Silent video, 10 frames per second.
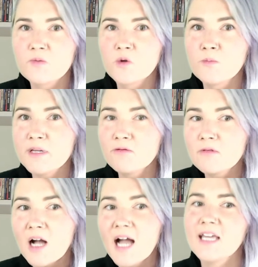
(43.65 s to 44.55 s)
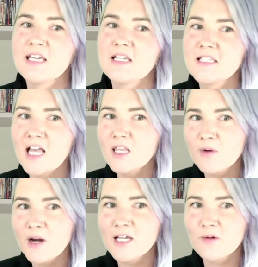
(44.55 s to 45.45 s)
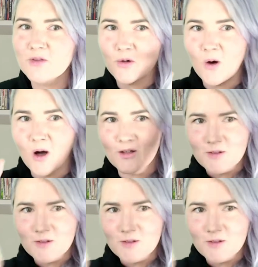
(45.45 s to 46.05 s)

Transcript: We'll be right here celebrating with you all.